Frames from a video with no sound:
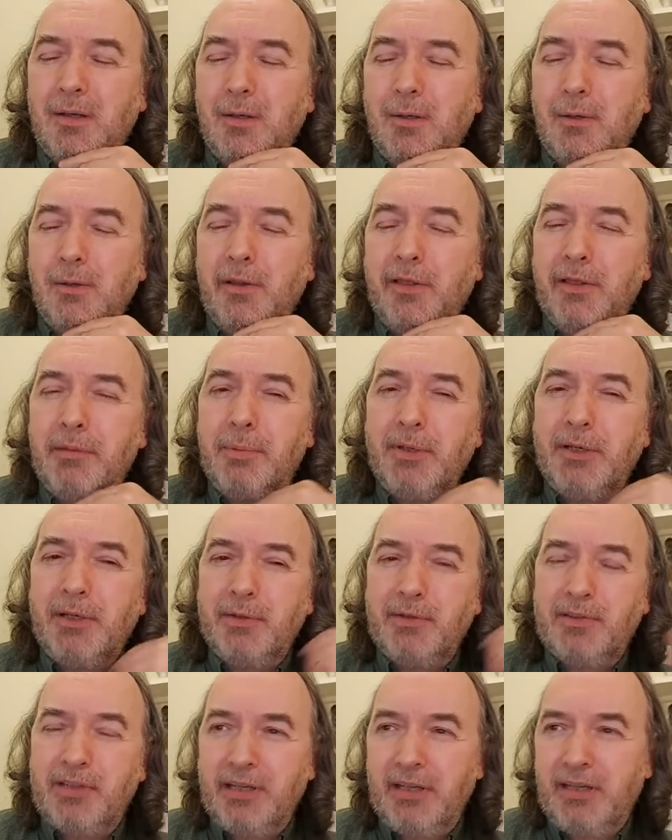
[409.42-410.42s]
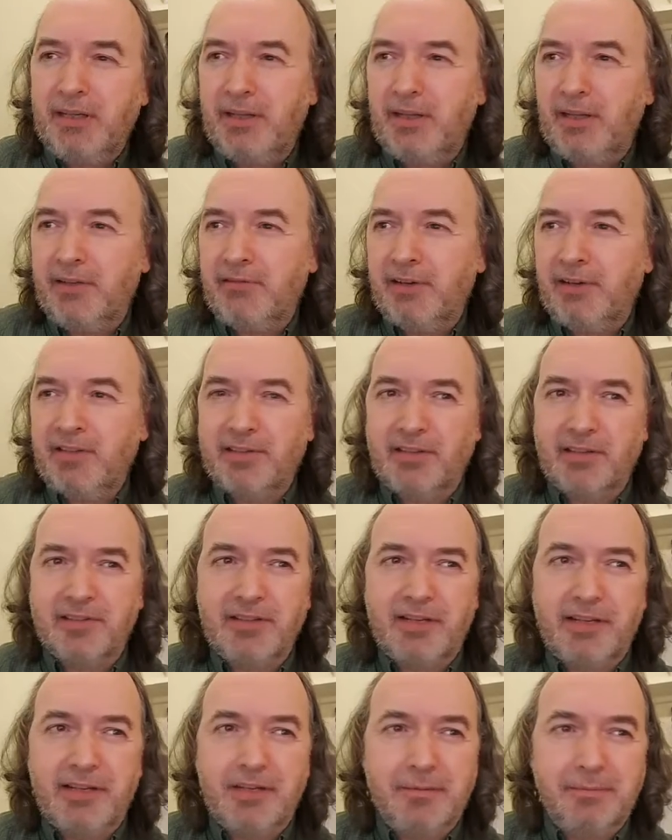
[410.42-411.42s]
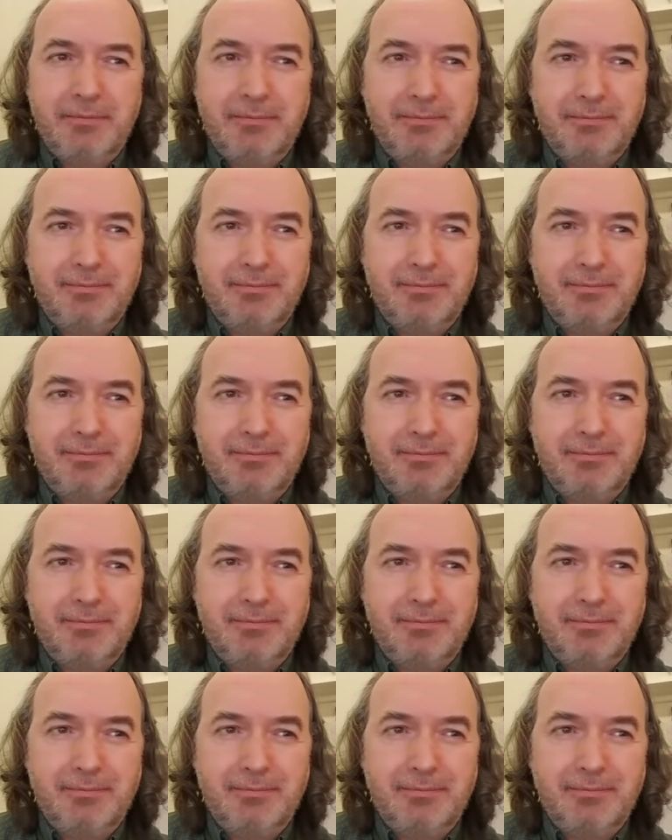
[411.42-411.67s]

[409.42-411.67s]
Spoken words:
All the beauty they dressed us in,